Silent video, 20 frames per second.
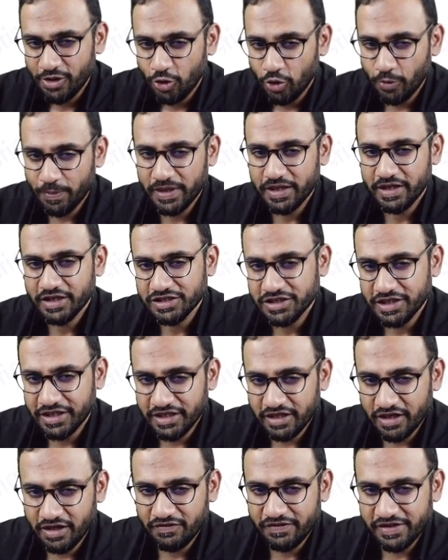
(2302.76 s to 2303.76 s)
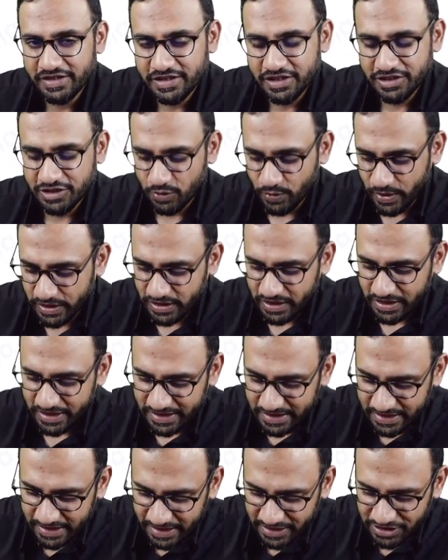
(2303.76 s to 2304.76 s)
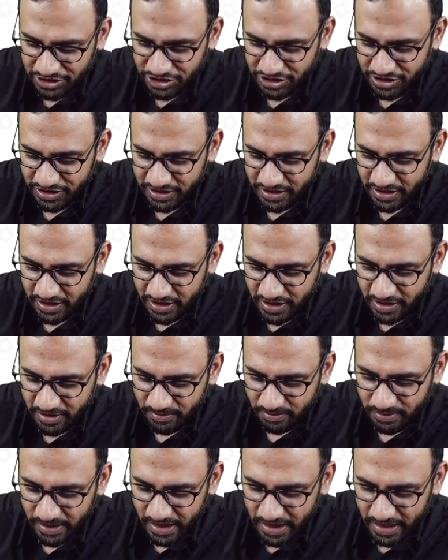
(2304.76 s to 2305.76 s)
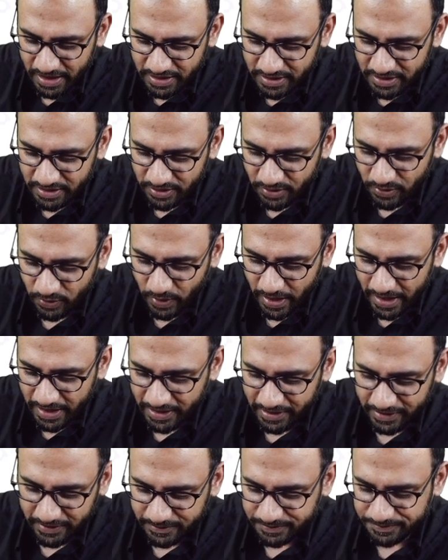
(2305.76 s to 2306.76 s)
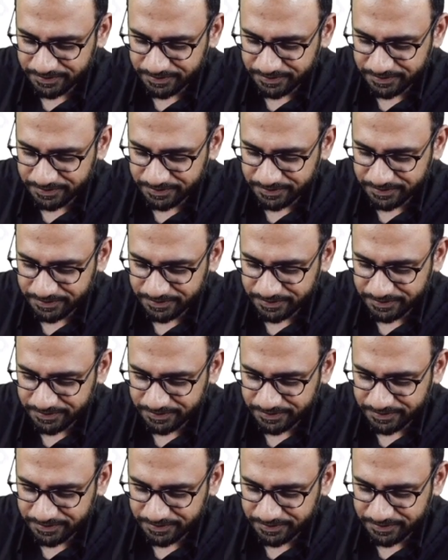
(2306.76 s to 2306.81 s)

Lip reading: Open reduction, internal fixation with tension band wiring.